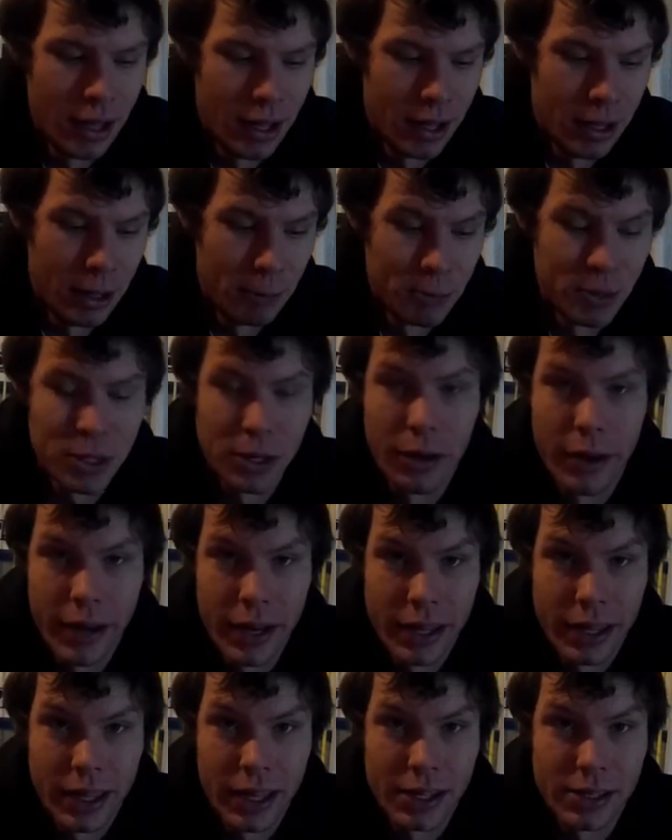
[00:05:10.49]
I'm sorry I
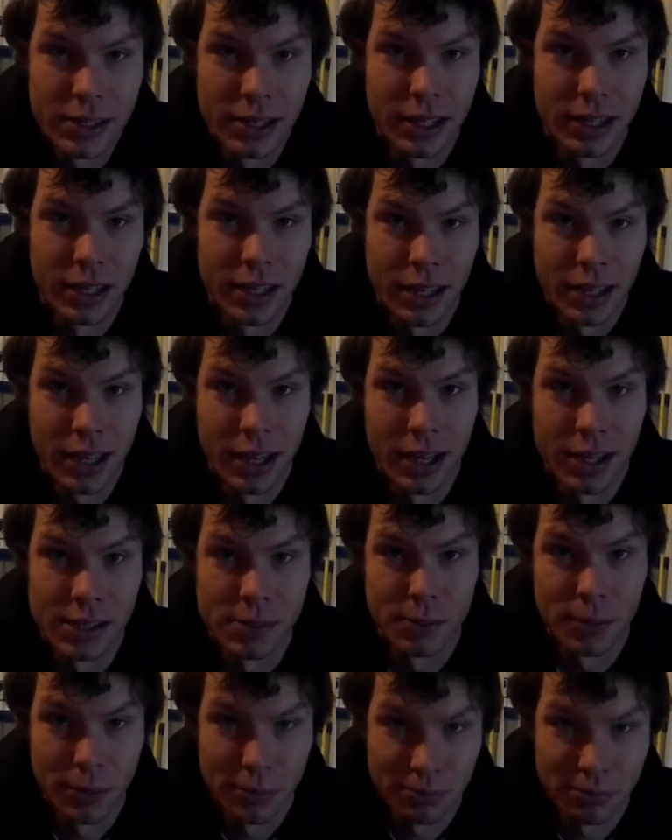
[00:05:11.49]
didn't catch anything, guys,
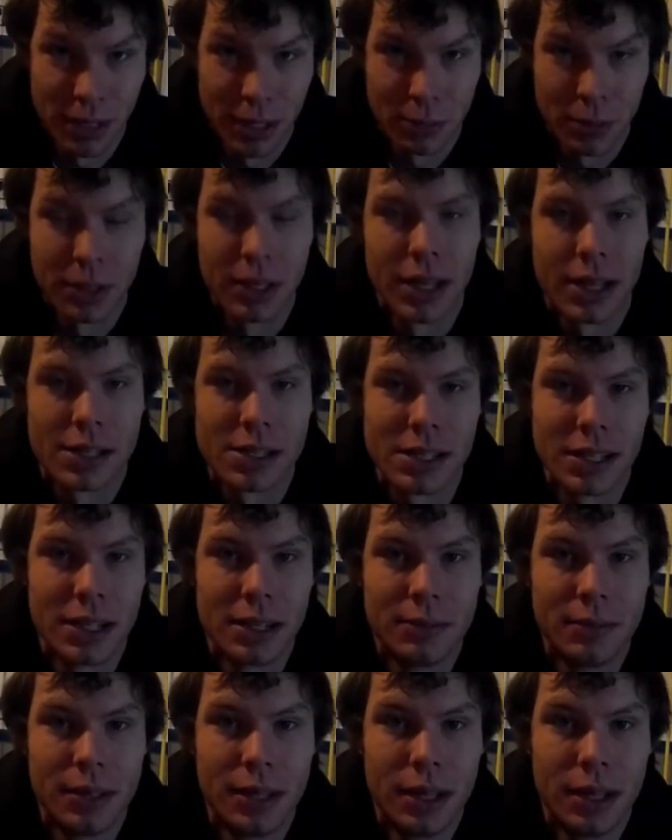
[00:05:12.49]
but maybe next time.